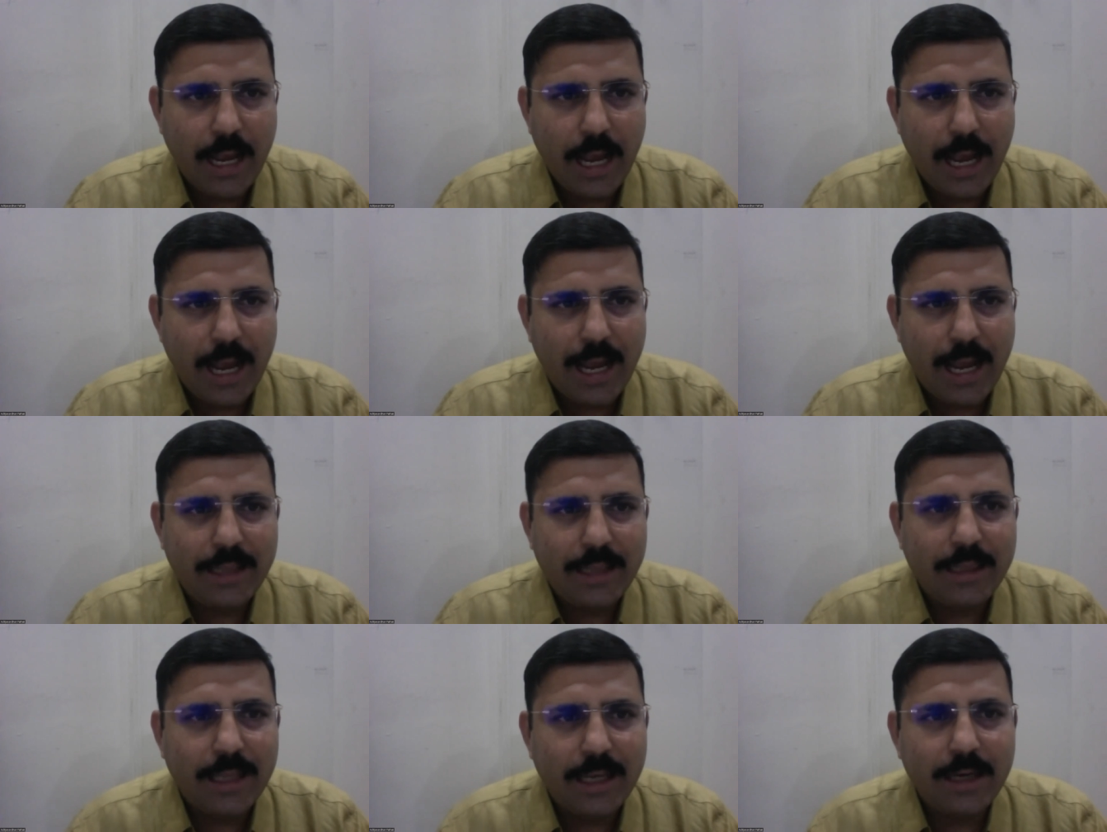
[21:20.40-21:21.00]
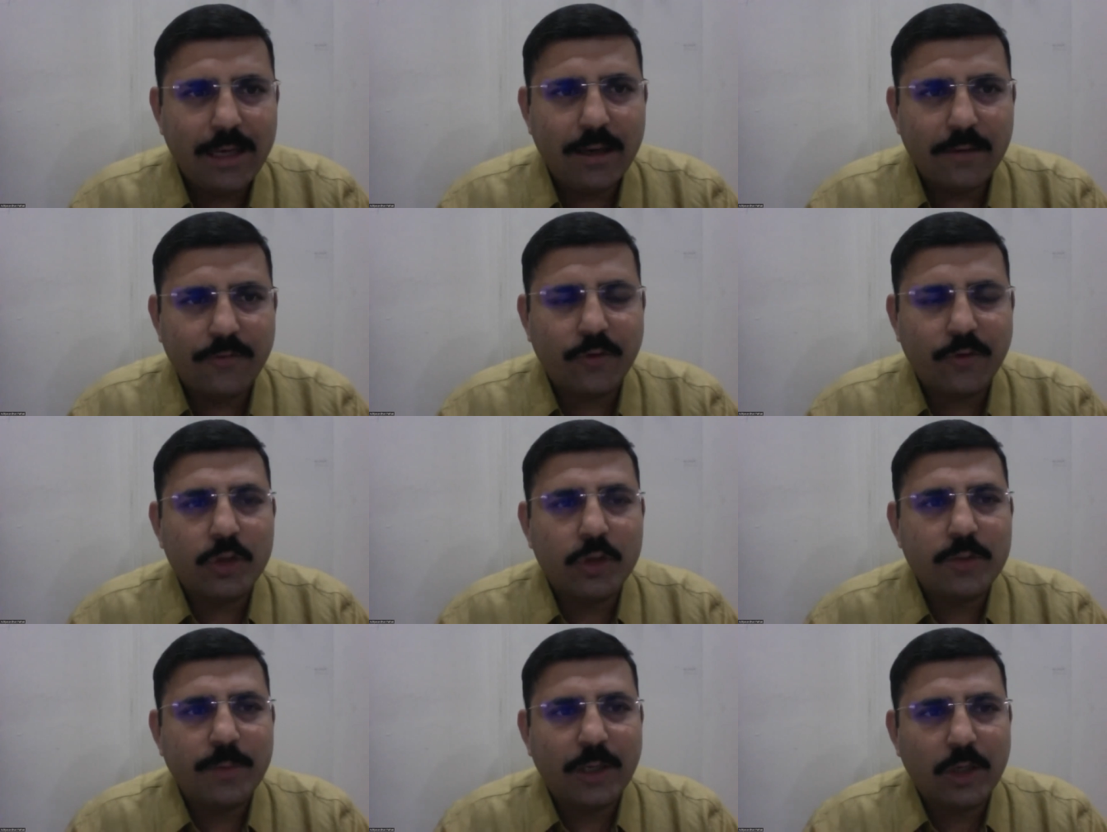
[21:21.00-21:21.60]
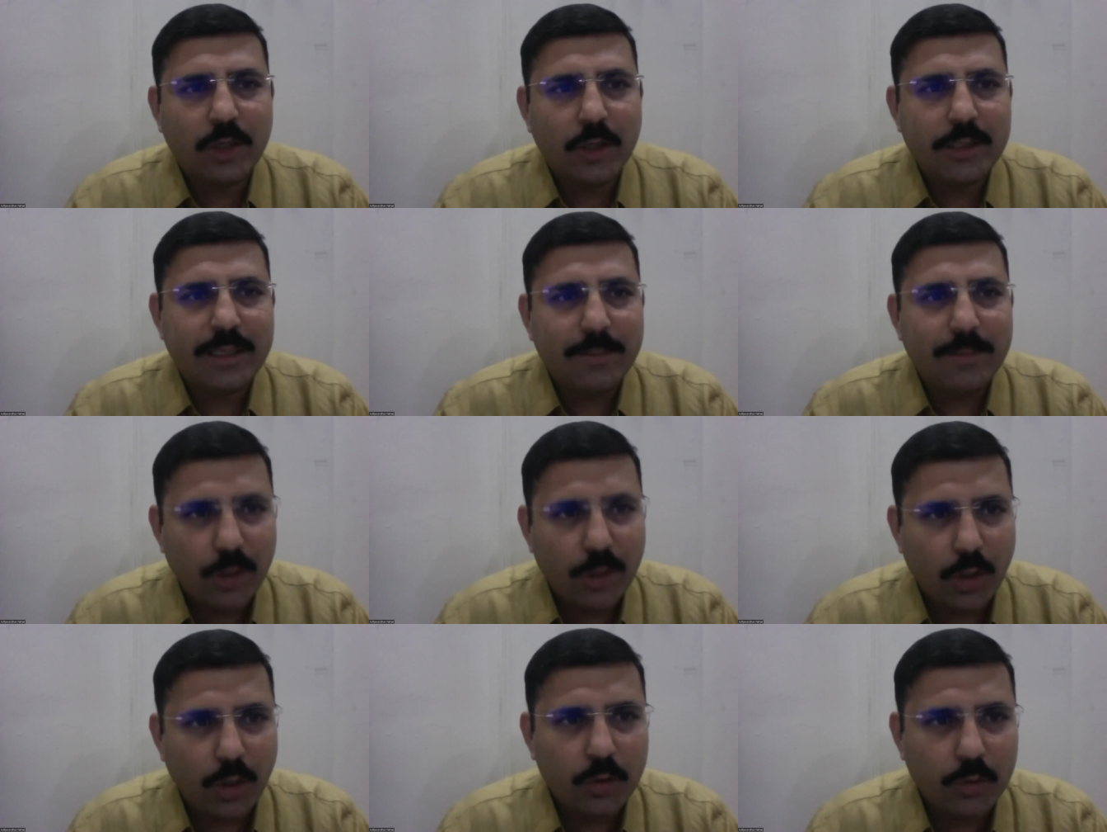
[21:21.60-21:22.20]
and then of course because i
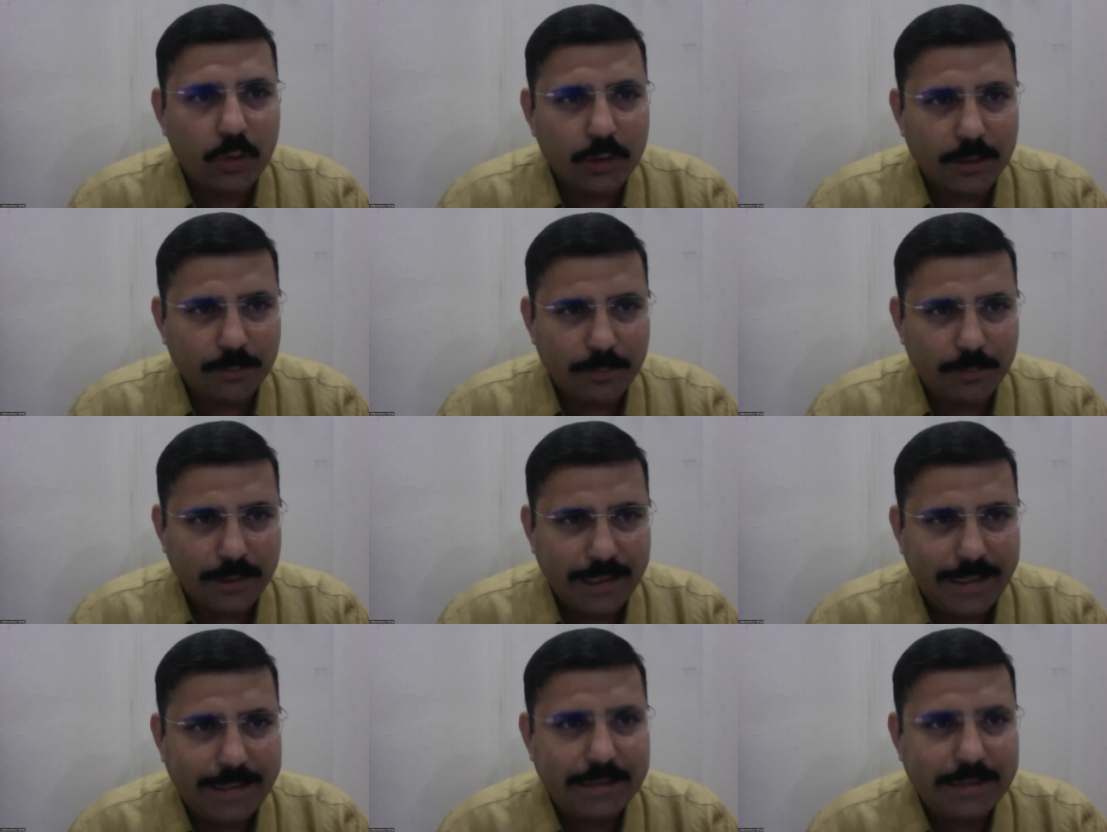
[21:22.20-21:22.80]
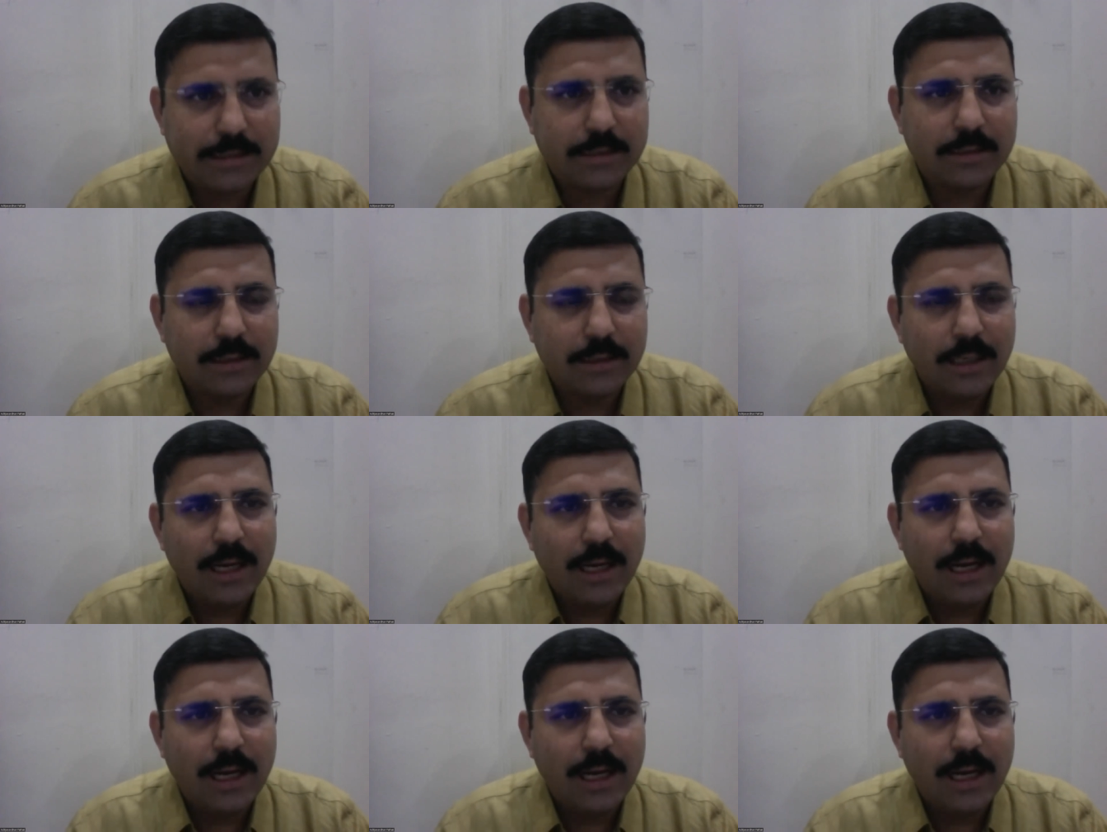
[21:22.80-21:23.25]
belong to the place